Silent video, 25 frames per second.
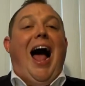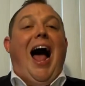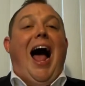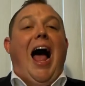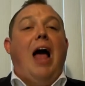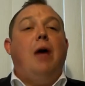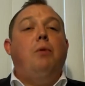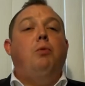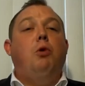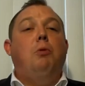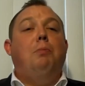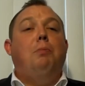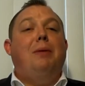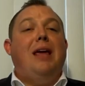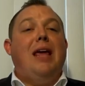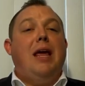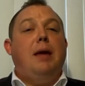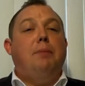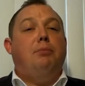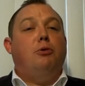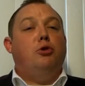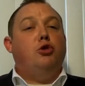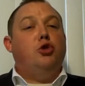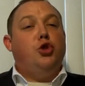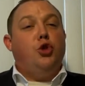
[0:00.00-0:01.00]
I will be
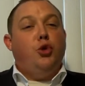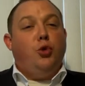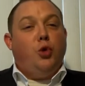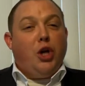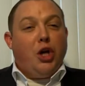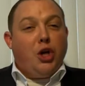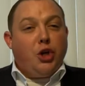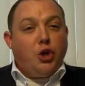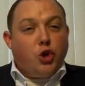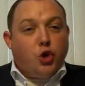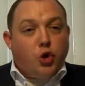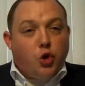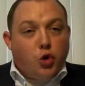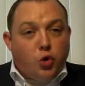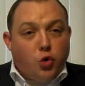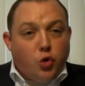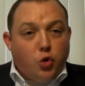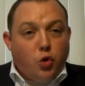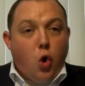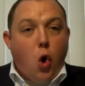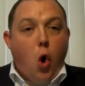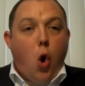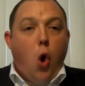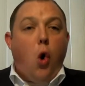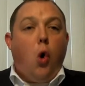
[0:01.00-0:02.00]
able to
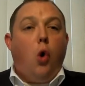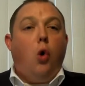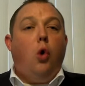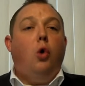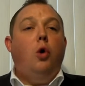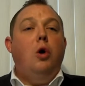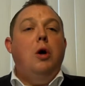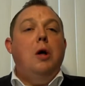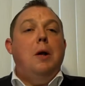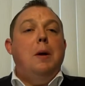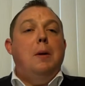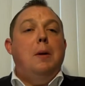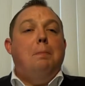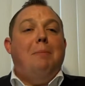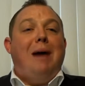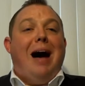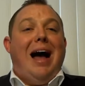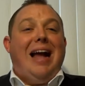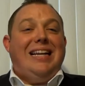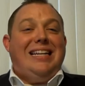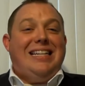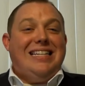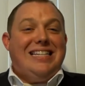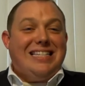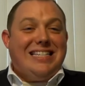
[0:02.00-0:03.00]
control
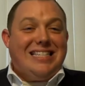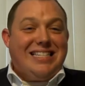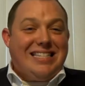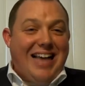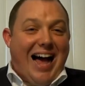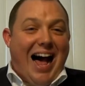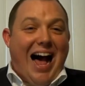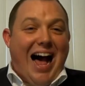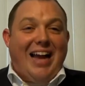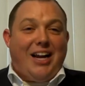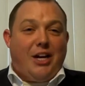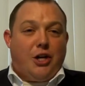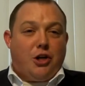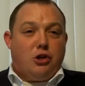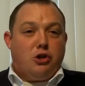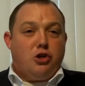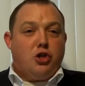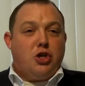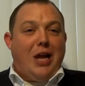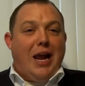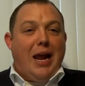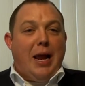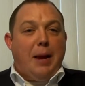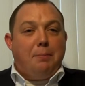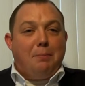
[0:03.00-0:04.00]
my desires
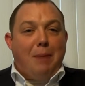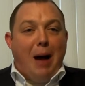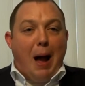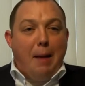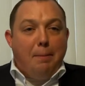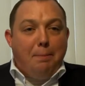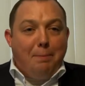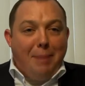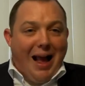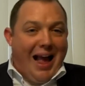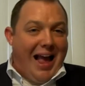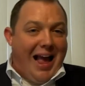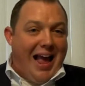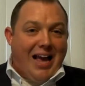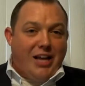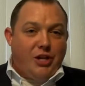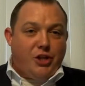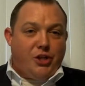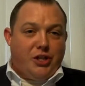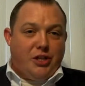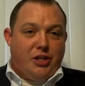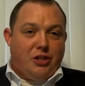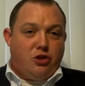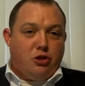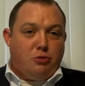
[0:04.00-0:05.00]
and my
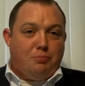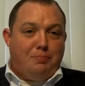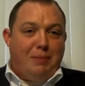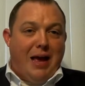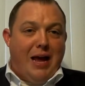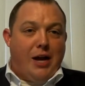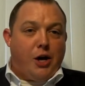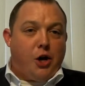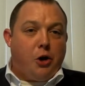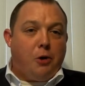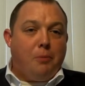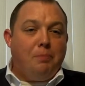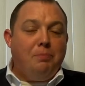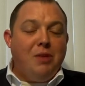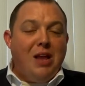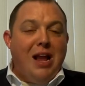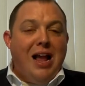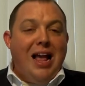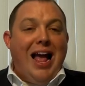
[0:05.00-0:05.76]
passions better.